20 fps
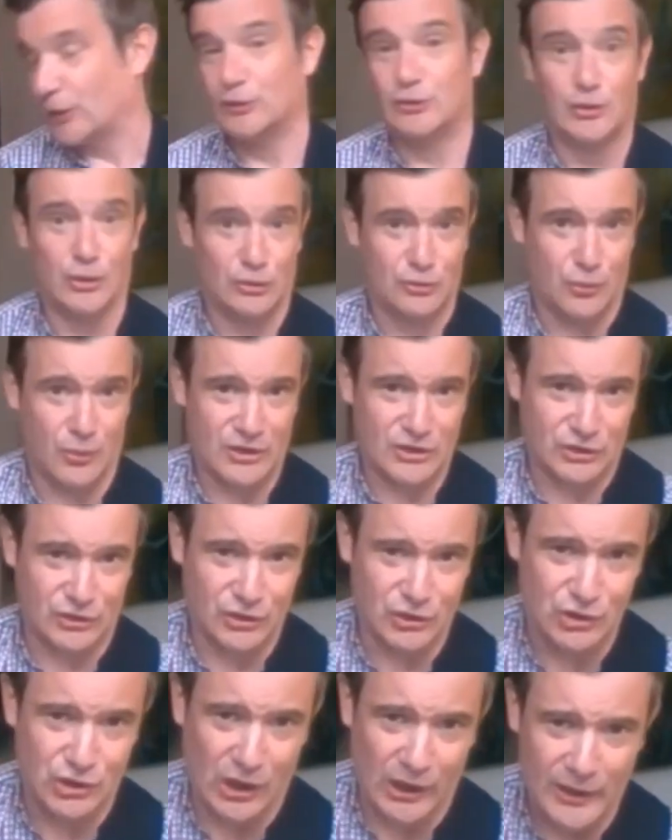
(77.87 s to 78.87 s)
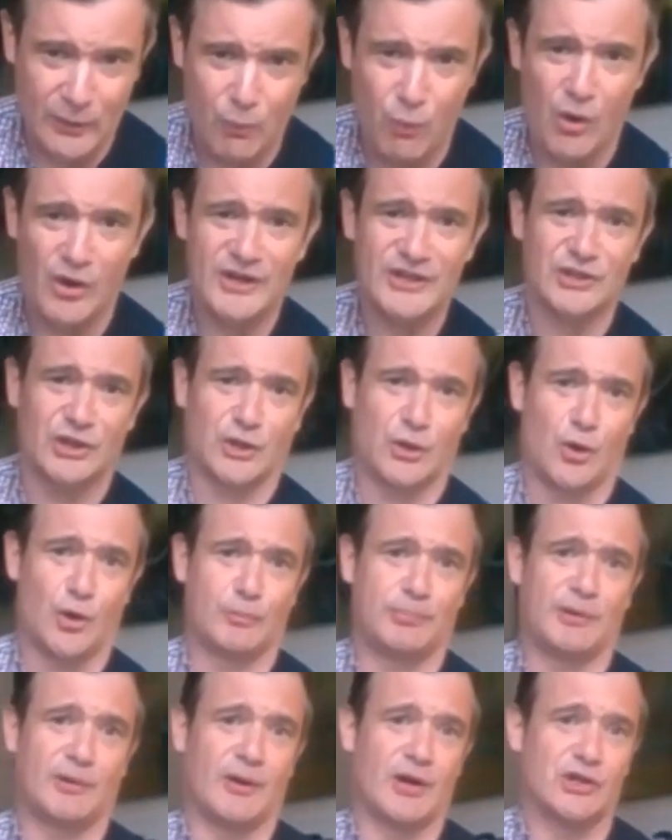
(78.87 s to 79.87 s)
Good question, Charlie. What is a
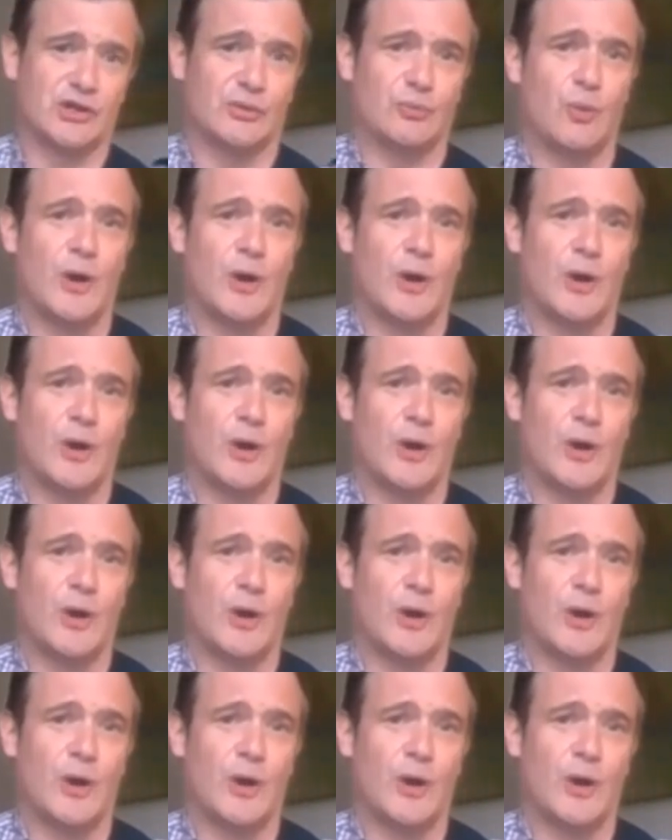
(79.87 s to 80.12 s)
chord progression?